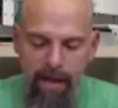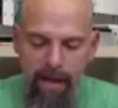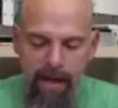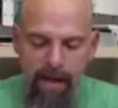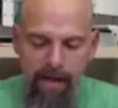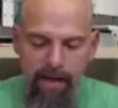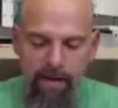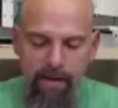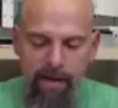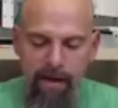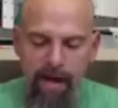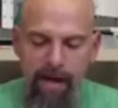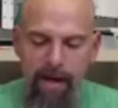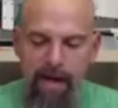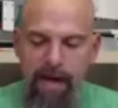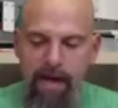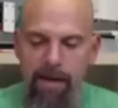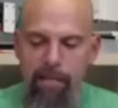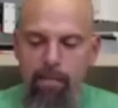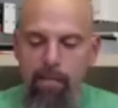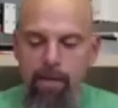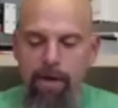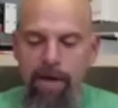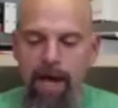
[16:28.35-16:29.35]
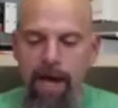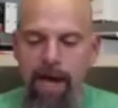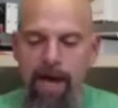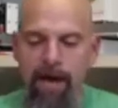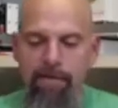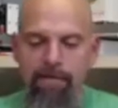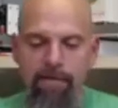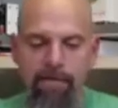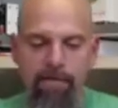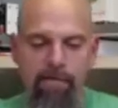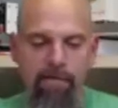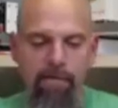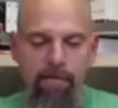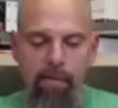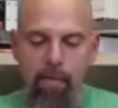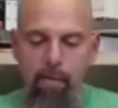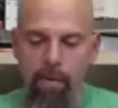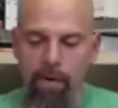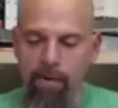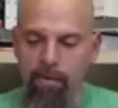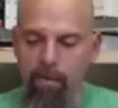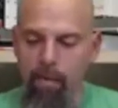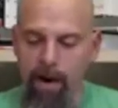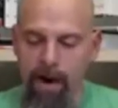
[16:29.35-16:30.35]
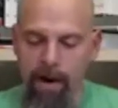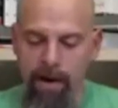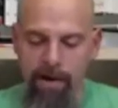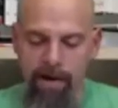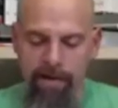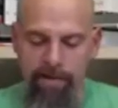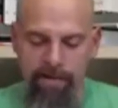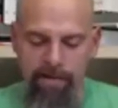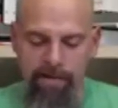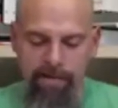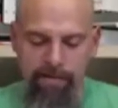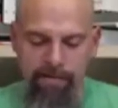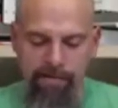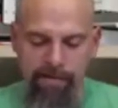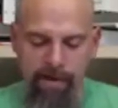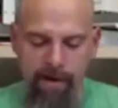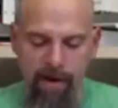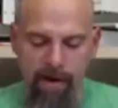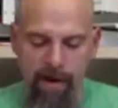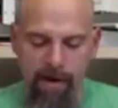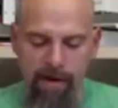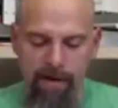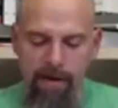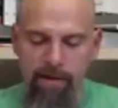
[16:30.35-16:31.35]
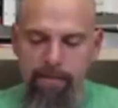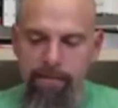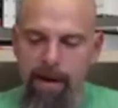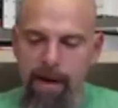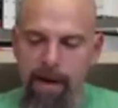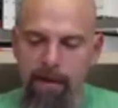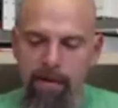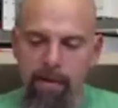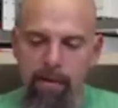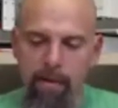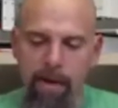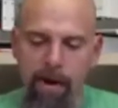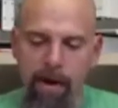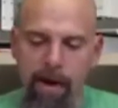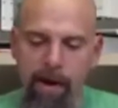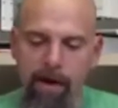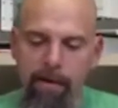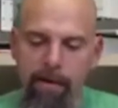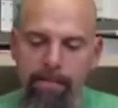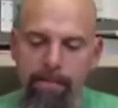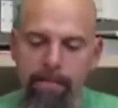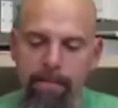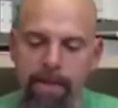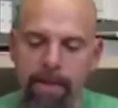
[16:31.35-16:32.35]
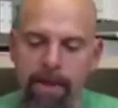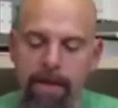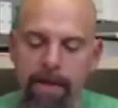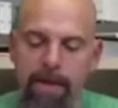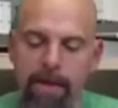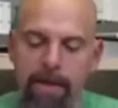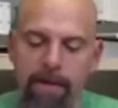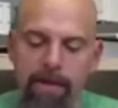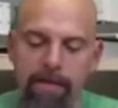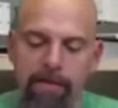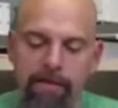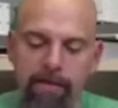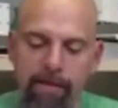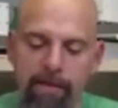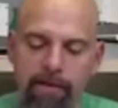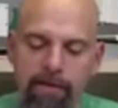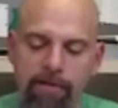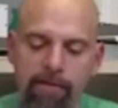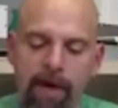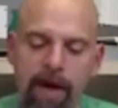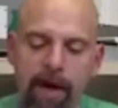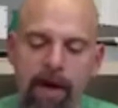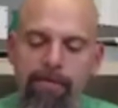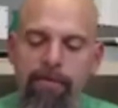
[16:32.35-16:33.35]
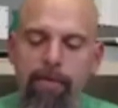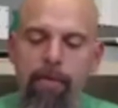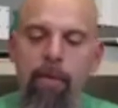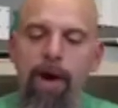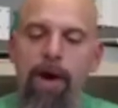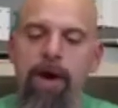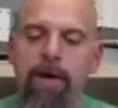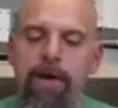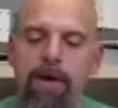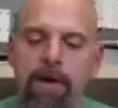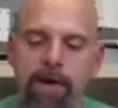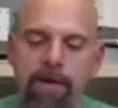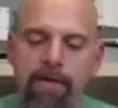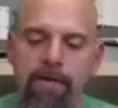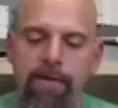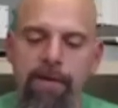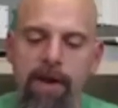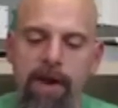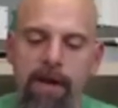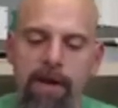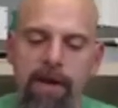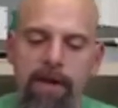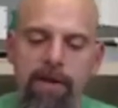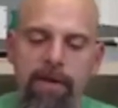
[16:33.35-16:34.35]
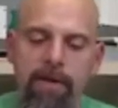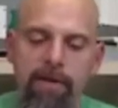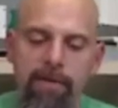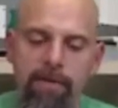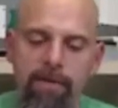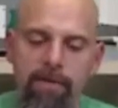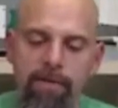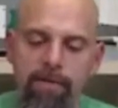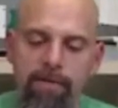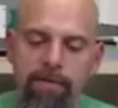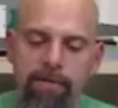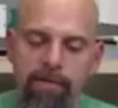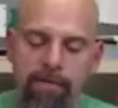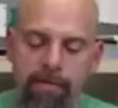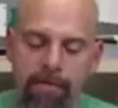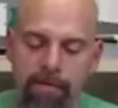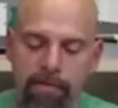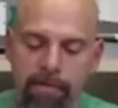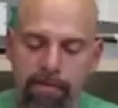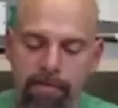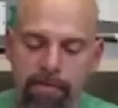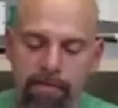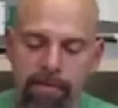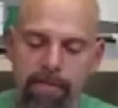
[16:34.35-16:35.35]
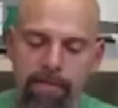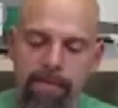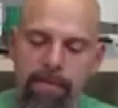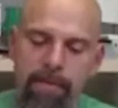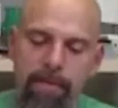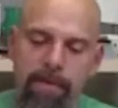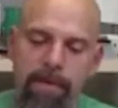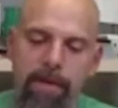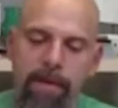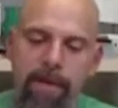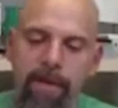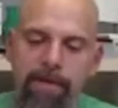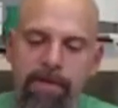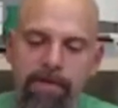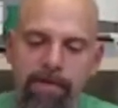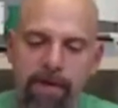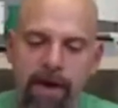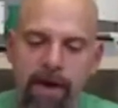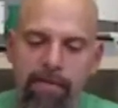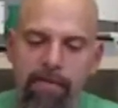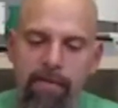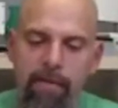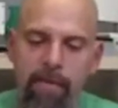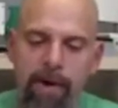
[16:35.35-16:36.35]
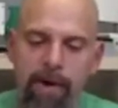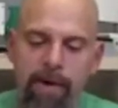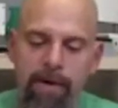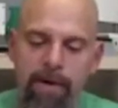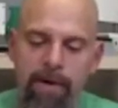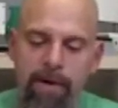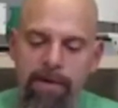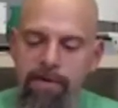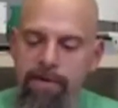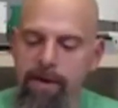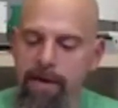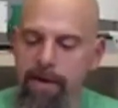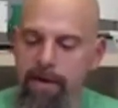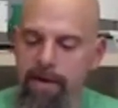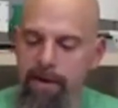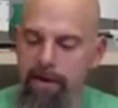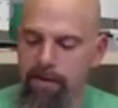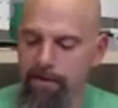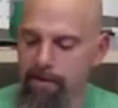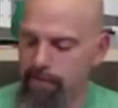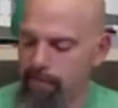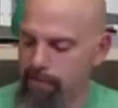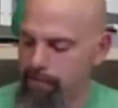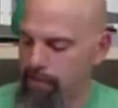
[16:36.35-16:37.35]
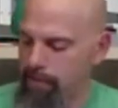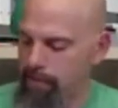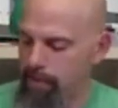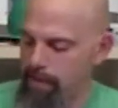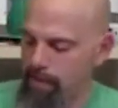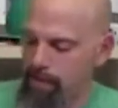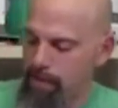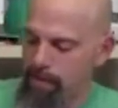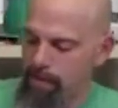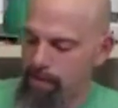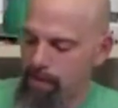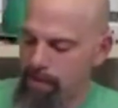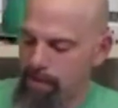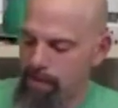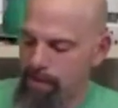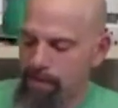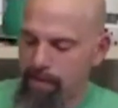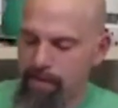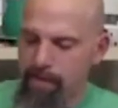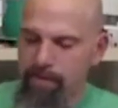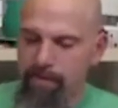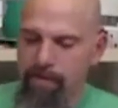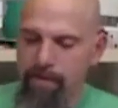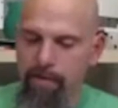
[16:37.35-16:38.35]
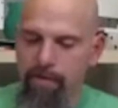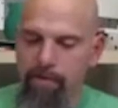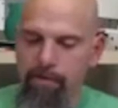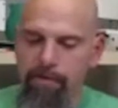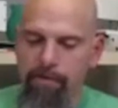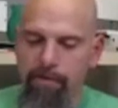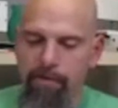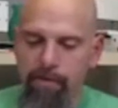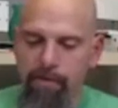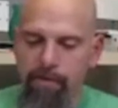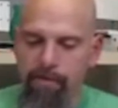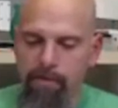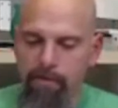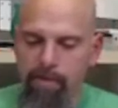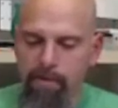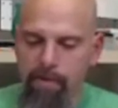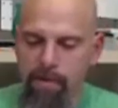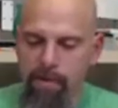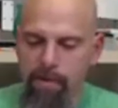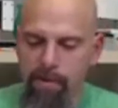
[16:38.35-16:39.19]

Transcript: And I had one half of a, a wire here. This is the hot end power wire. So there's half a wire here that I can use, and there's half a wire here that I can use. This goes to